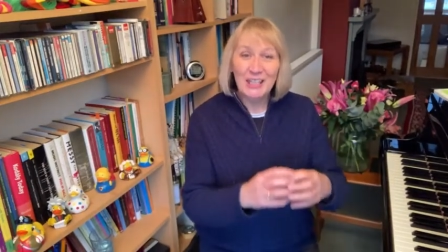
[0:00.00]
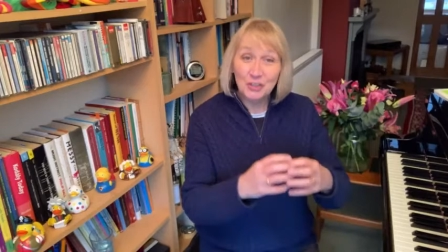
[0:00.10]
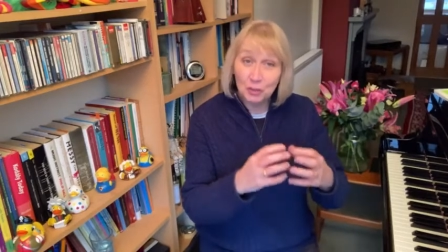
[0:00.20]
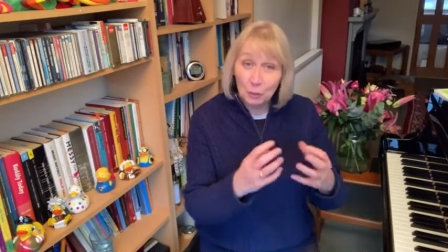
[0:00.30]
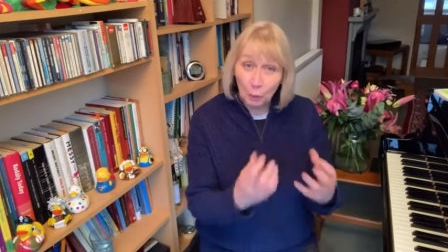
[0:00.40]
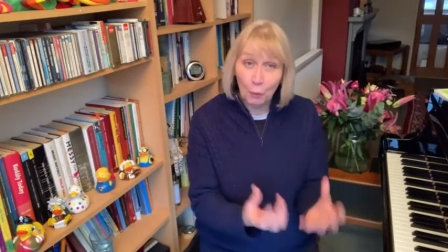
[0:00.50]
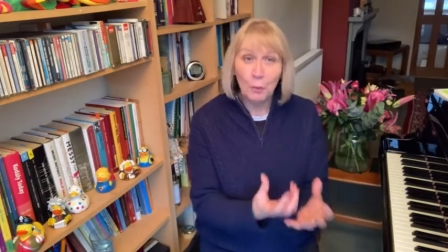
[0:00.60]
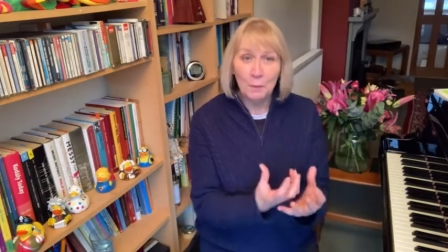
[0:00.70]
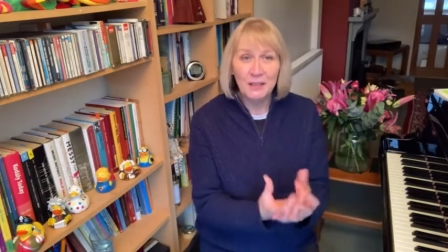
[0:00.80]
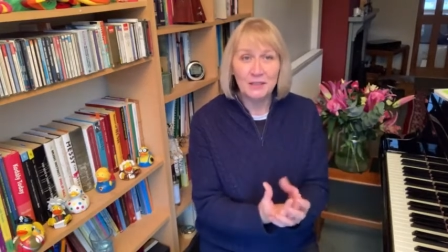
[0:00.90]
It should
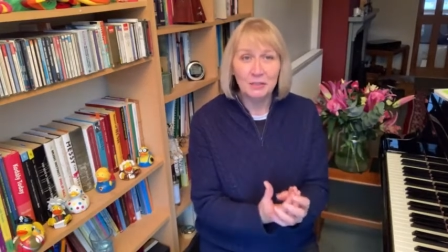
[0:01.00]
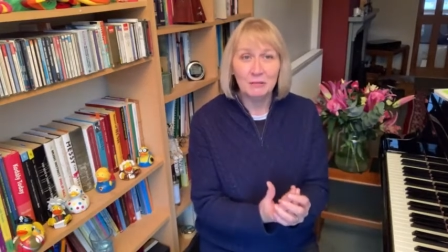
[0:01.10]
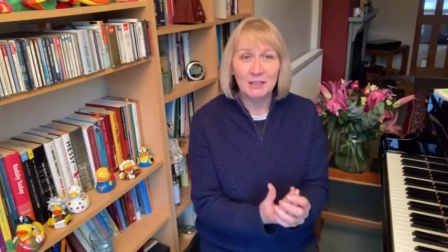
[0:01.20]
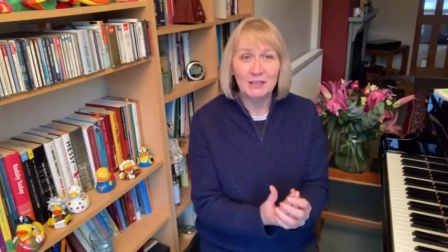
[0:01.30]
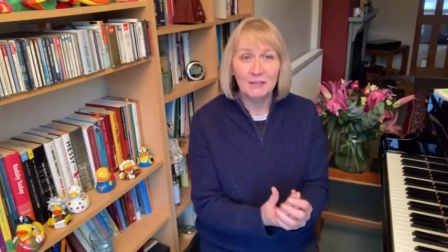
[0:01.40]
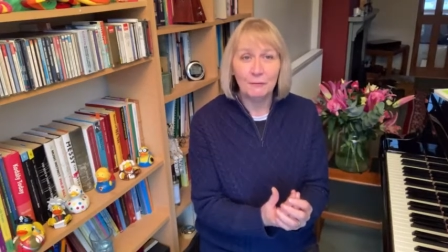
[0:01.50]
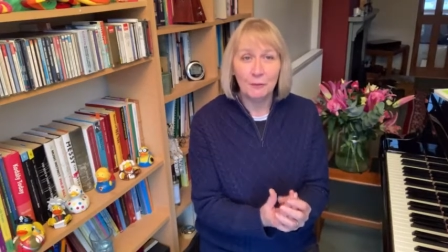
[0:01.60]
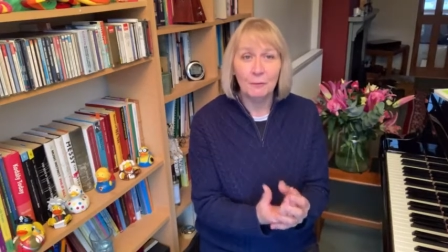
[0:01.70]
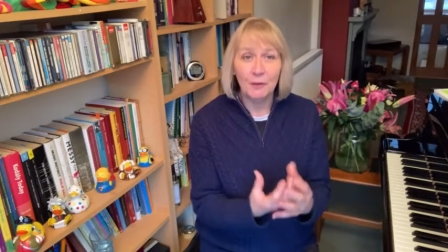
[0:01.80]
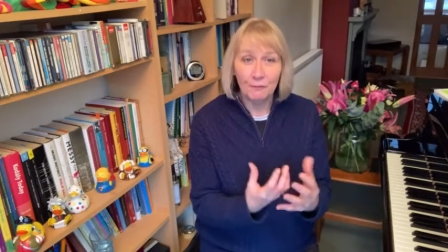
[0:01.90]
all be integrated
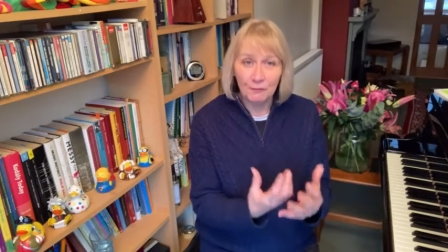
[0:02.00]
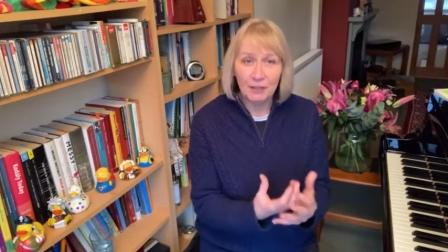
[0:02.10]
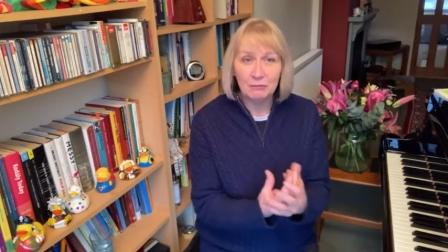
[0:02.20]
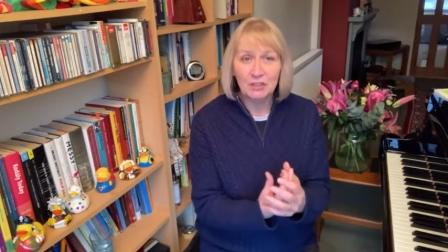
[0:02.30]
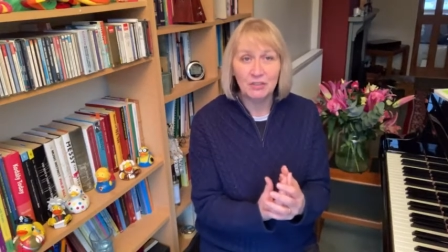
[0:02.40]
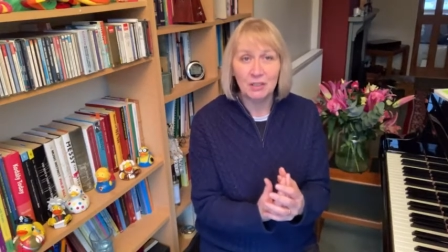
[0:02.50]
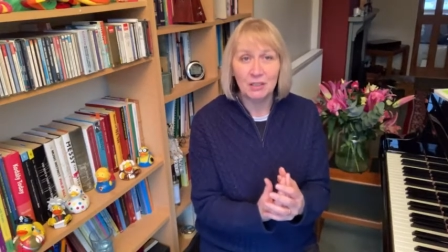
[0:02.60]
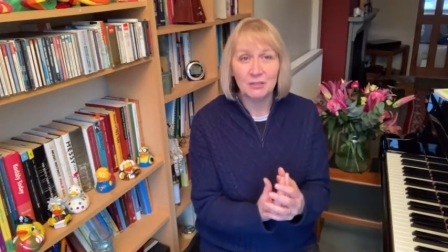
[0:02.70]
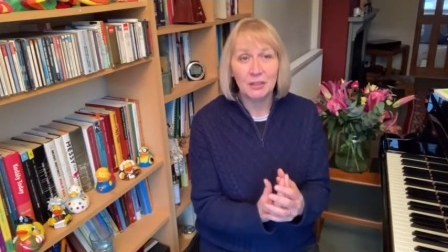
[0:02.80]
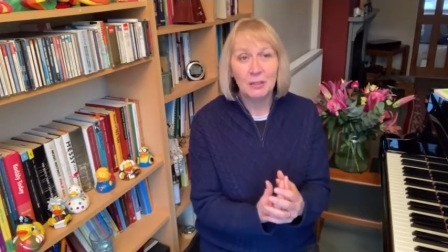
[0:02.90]
from the very
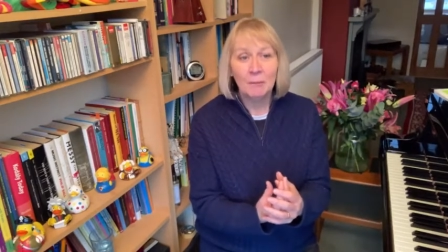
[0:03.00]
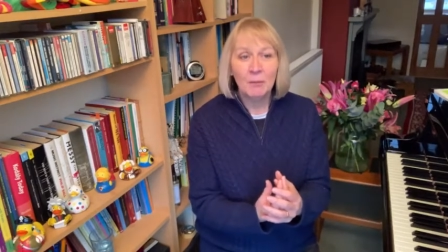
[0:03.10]
start.